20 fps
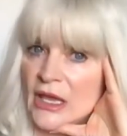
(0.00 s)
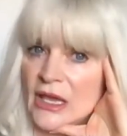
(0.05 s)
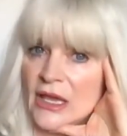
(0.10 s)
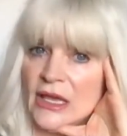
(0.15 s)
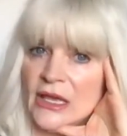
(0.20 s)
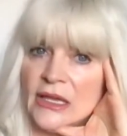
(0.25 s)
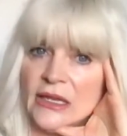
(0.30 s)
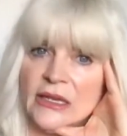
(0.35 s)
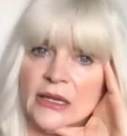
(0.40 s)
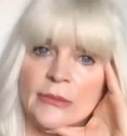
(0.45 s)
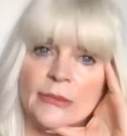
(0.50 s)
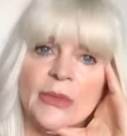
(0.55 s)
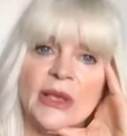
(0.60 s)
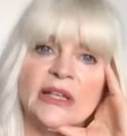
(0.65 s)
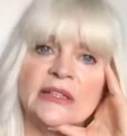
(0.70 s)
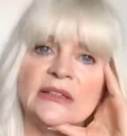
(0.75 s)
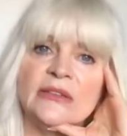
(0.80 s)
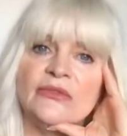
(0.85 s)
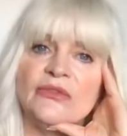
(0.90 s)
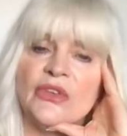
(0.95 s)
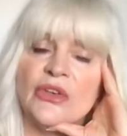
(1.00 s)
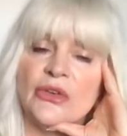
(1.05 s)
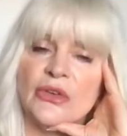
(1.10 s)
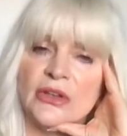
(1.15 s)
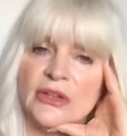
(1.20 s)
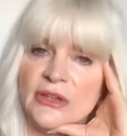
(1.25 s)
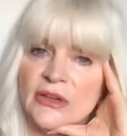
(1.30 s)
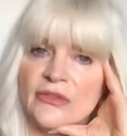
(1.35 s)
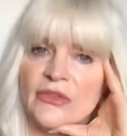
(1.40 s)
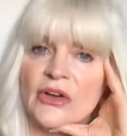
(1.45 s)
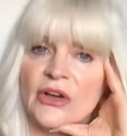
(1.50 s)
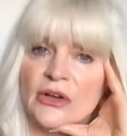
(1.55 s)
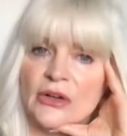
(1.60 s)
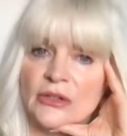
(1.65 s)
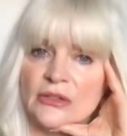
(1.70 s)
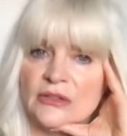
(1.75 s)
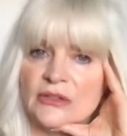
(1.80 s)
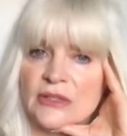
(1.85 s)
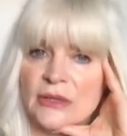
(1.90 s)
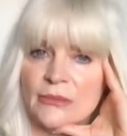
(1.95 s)
and it makes it very
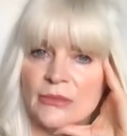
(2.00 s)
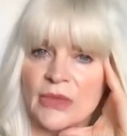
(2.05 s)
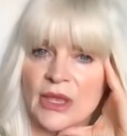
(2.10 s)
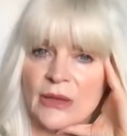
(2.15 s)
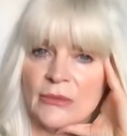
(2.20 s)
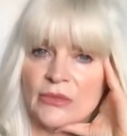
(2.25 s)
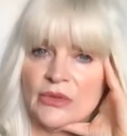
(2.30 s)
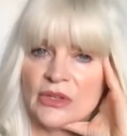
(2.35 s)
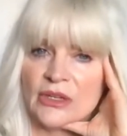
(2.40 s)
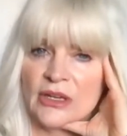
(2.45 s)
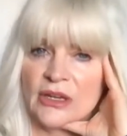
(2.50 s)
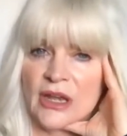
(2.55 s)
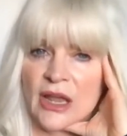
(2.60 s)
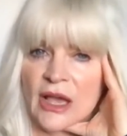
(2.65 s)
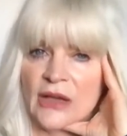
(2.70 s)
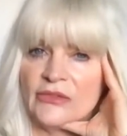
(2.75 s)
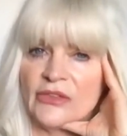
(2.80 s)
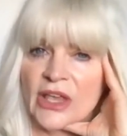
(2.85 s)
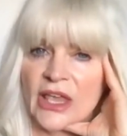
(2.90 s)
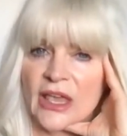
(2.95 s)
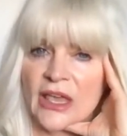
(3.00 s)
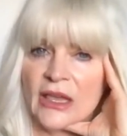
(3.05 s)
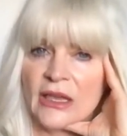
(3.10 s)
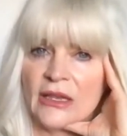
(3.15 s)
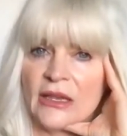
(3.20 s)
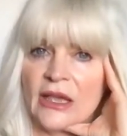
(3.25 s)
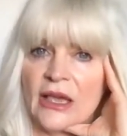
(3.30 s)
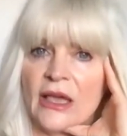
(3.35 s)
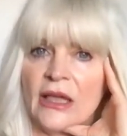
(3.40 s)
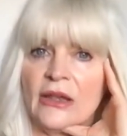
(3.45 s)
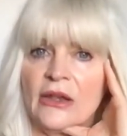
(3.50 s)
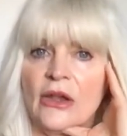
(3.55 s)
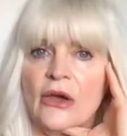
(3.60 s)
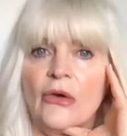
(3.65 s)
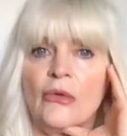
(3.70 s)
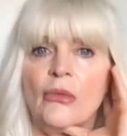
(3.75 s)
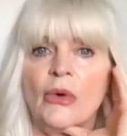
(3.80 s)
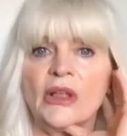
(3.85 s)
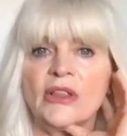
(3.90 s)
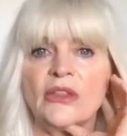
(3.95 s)
difficult sometimes to navigate and
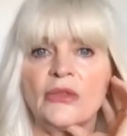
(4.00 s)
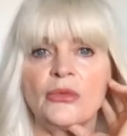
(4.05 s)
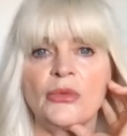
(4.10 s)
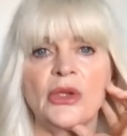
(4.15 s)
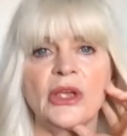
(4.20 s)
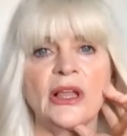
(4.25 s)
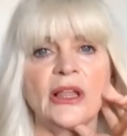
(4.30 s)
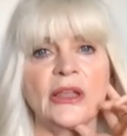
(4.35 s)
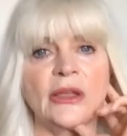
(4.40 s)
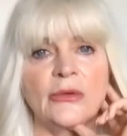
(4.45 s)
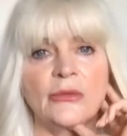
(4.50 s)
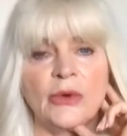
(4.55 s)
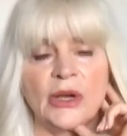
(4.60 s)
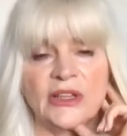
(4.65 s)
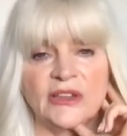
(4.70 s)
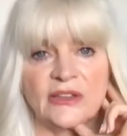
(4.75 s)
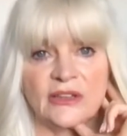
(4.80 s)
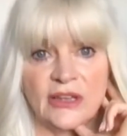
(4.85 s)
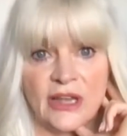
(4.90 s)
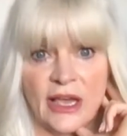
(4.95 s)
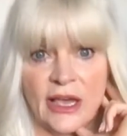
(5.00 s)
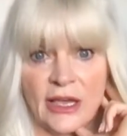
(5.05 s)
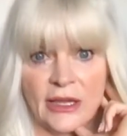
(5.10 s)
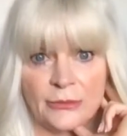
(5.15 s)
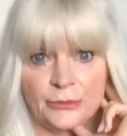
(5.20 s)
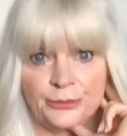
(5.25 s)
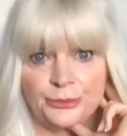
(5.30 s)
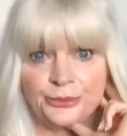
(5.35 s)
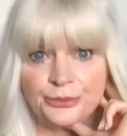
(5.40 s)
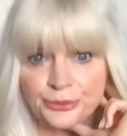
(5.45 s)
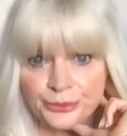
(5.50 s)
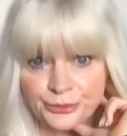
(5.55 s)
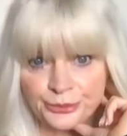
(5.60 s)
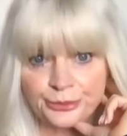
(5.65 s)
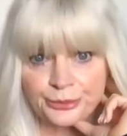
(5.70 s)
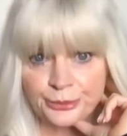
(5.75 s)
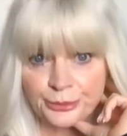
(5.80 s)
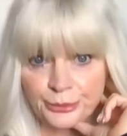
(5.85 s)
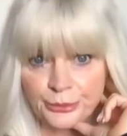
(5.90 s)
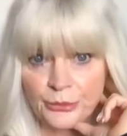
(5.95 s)
know what's real and what's not.
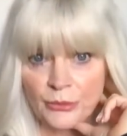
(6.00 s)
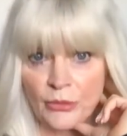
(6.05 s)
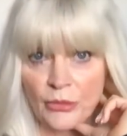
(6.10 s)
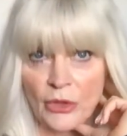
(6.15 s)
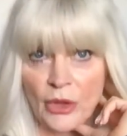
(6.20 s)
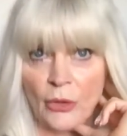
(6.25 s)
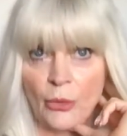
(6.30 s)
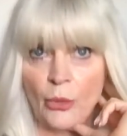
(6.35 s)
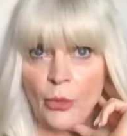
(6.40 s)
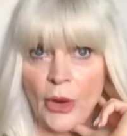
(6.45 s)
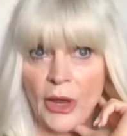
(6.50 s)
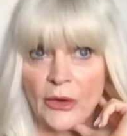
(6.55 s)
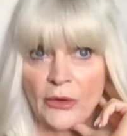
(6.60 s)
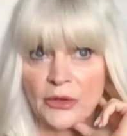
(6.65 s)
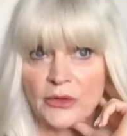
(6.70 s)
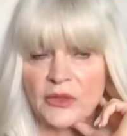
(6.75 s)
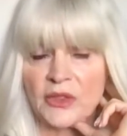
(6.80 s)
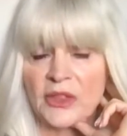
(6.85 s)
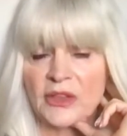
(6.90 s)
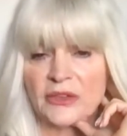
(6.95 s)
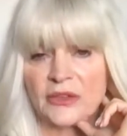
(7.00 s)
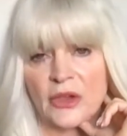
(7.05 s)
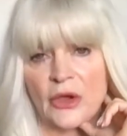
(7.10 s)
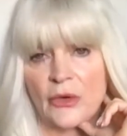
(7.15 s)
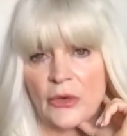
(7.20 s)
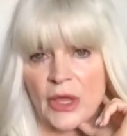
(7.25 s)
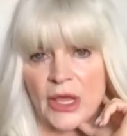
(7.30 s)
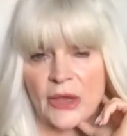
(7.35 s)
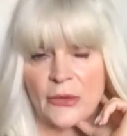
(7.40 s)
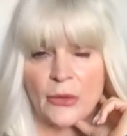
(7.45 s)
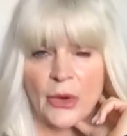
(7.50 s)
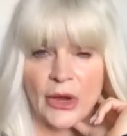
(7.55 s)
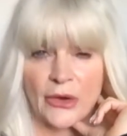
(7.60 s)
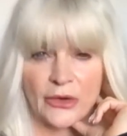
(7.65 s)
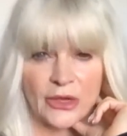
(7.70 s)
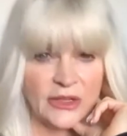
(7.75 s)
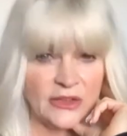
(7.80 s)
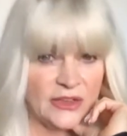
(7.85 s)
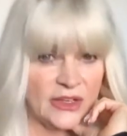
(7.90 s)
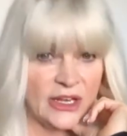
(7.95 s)
Where is this going? Where
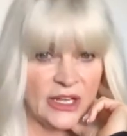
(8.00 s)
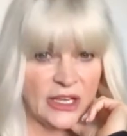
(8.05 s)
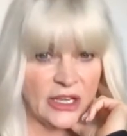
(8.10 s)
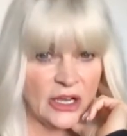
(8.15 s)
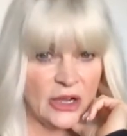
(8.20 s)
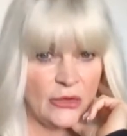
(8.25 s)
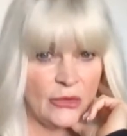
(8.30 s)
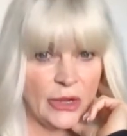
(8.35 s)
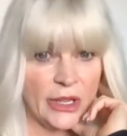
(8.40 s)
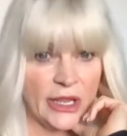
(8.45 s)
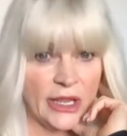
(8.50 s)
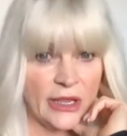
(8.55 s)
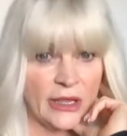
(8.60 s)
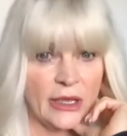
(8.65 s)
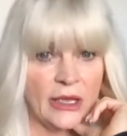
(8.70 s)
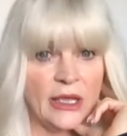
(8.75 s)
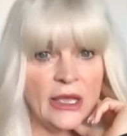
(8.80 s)
isn't it going?